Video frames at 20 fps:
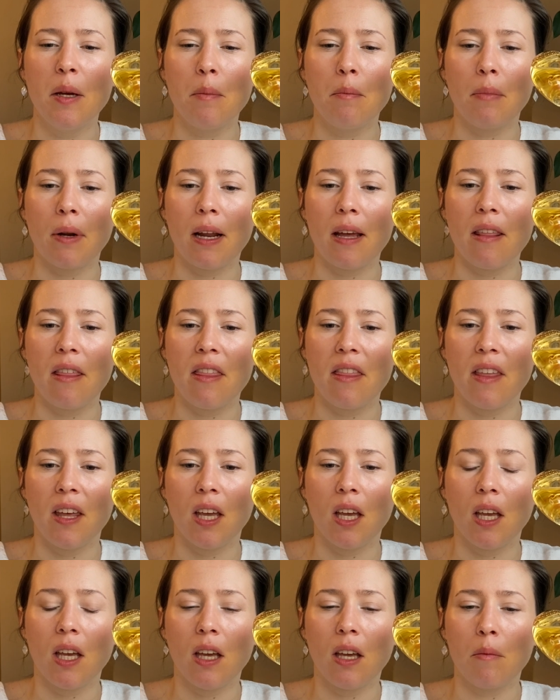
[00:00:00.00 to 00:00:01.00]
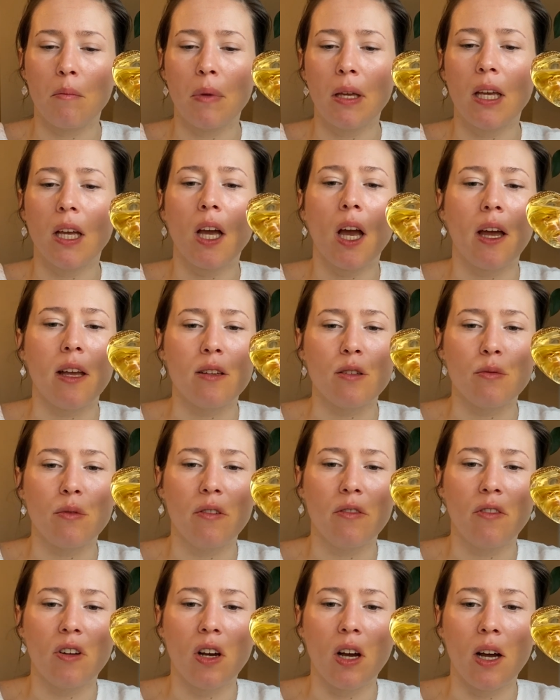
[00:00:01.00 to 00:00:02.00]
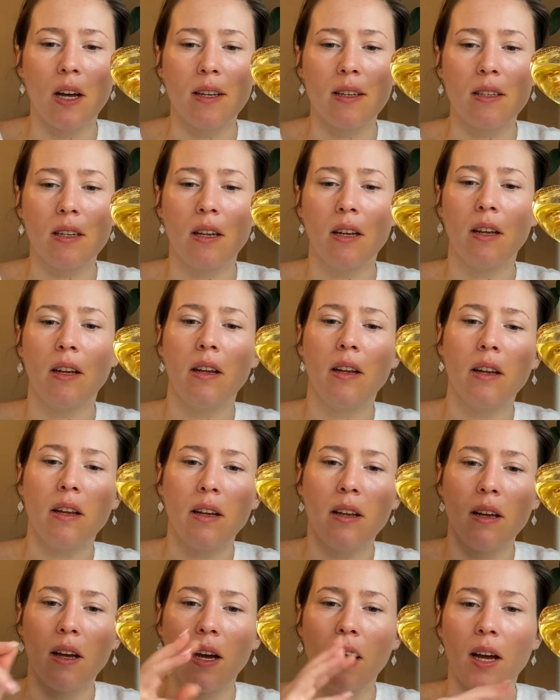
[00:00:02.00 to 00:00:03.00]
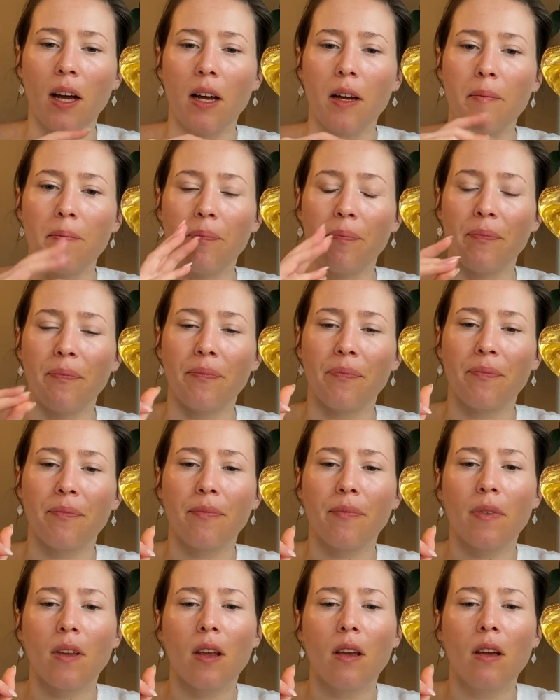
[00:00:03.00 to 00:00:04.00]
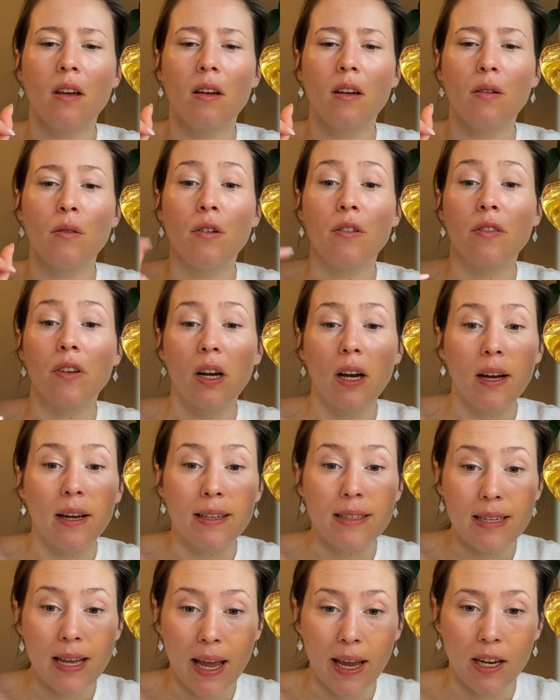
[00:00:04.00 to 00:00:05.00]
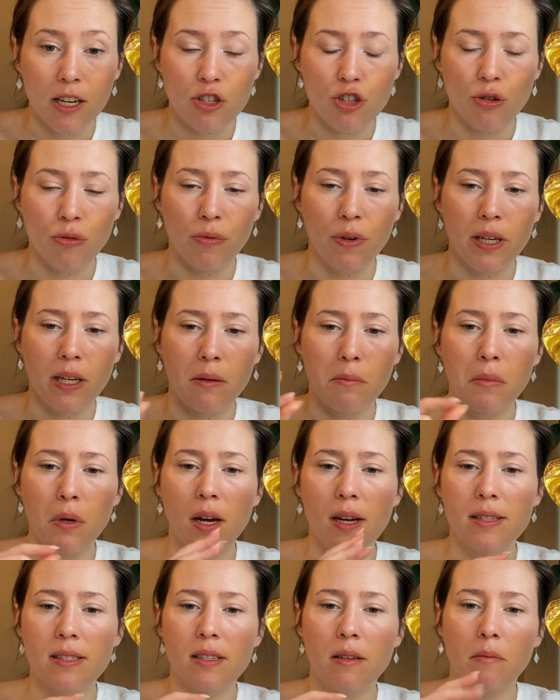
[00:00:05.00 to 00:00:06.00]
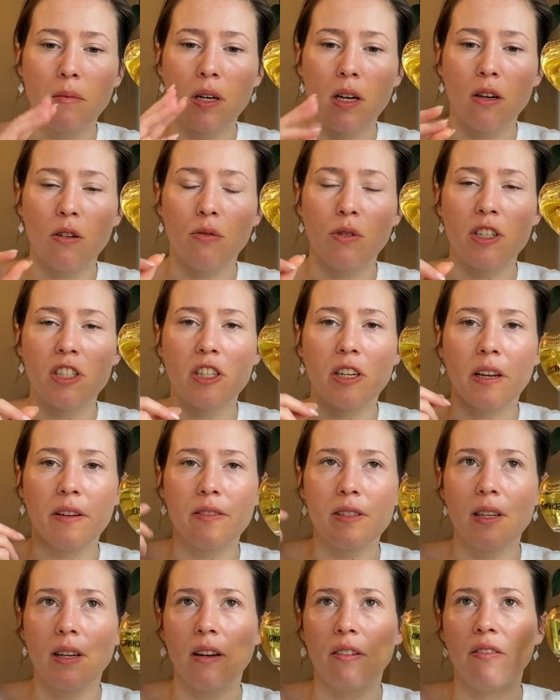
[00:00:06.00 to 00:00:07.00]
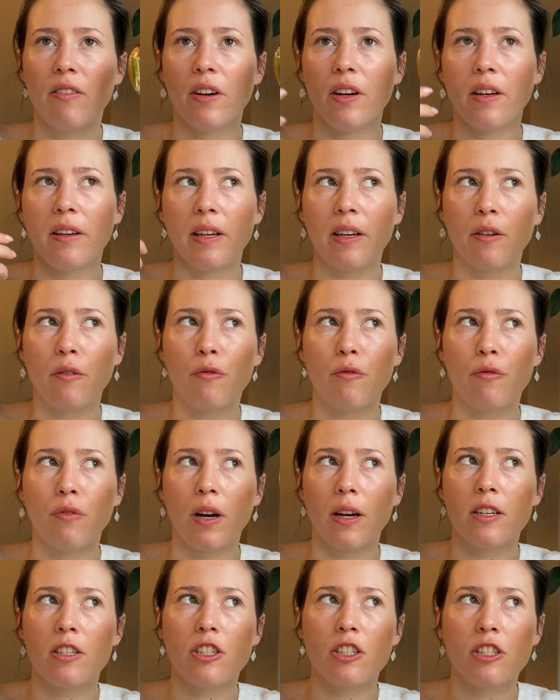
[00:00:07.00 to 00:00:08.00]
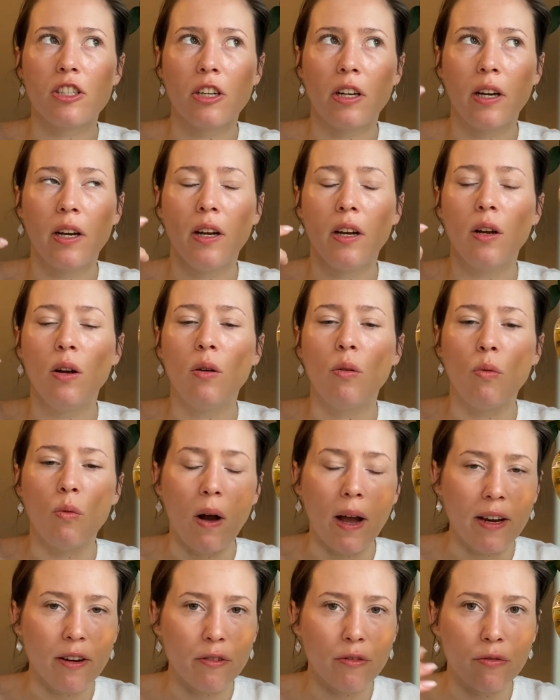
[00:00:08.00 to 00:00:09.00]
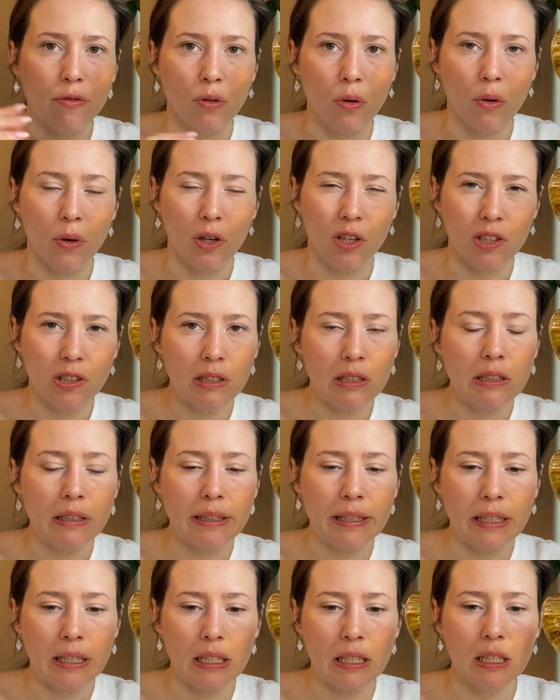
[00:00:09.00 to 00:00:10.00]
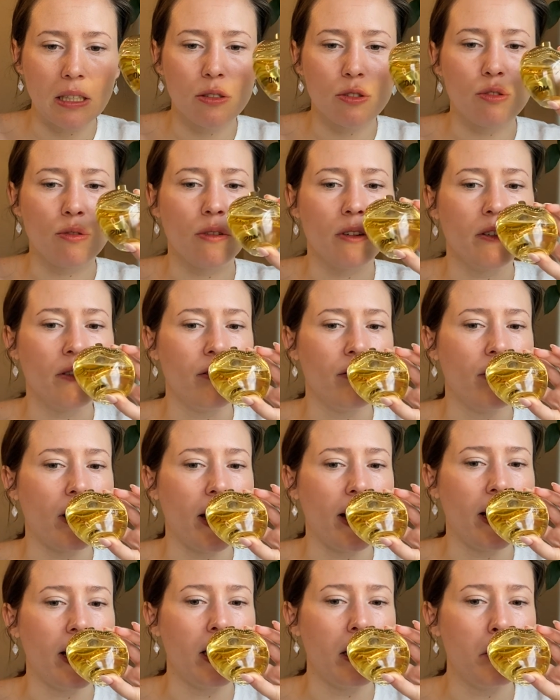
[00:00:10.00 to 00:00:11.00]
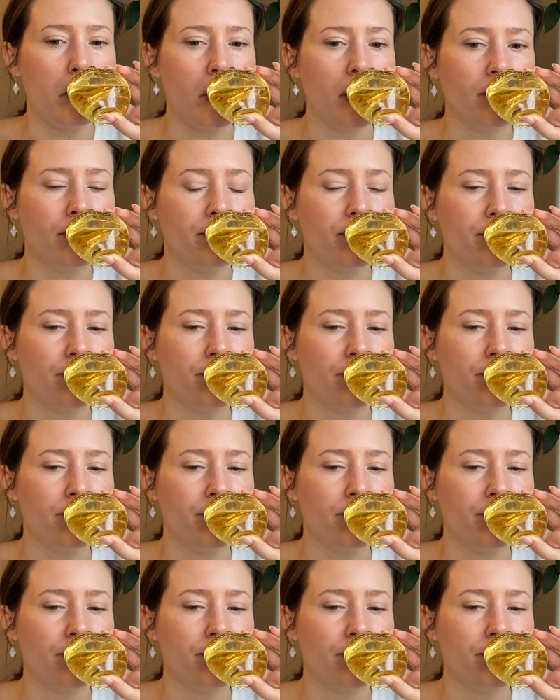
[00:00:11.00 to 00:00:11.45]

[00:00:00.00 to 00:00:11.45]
But I think because we've got a tangerine blossom note, which gives it a very like fresh, white floral, clean sort of vibe.